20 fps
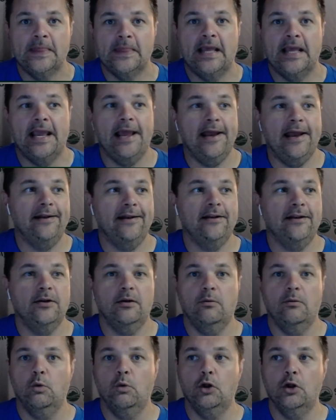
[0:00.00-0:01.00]
and
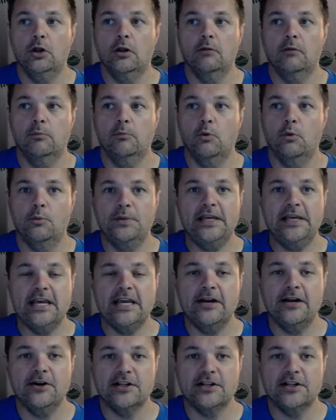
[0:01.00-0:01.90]
we'll be here.